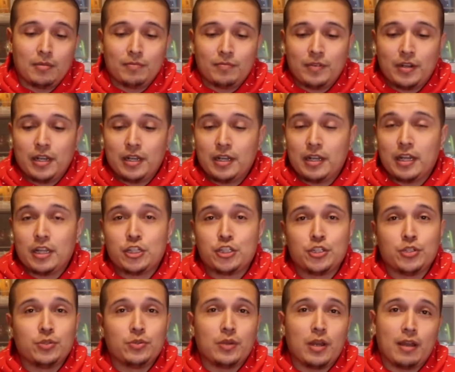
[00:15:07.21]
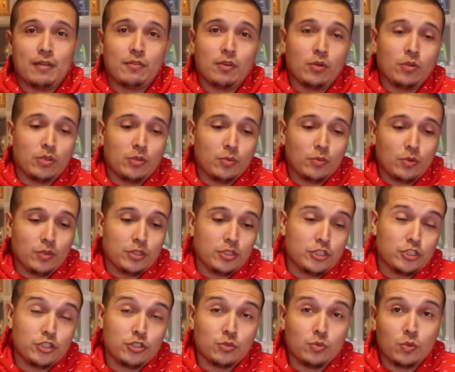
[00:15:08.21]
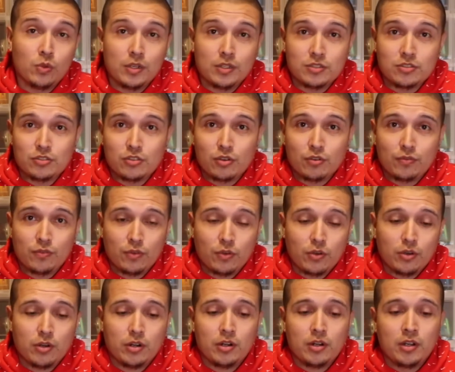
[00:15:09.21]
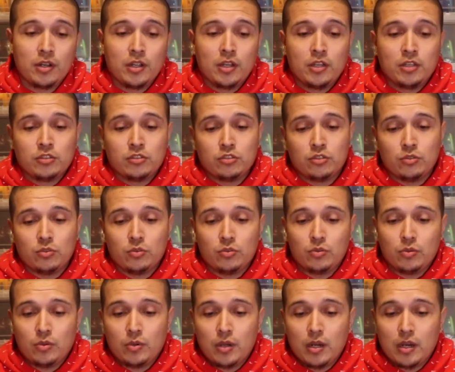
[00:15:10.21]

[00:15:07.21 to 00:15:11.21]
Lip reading: Very nice shoe. I've only worn the shoe once so far to